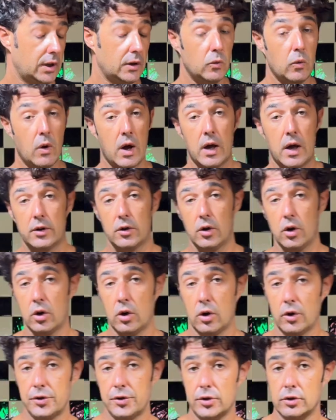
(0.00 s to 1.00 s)
1
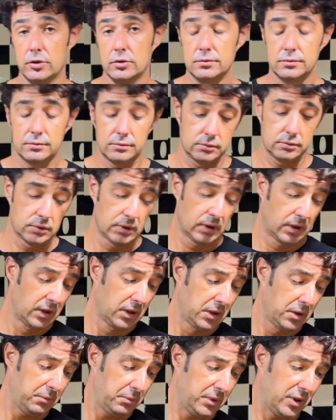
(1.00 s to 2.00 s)
onion,
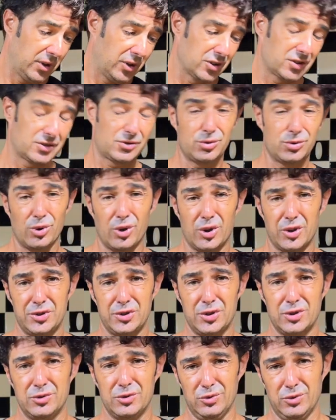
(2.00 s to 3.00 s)
because 2
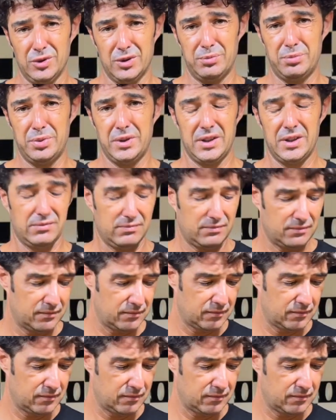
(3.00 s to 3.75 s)
onions will be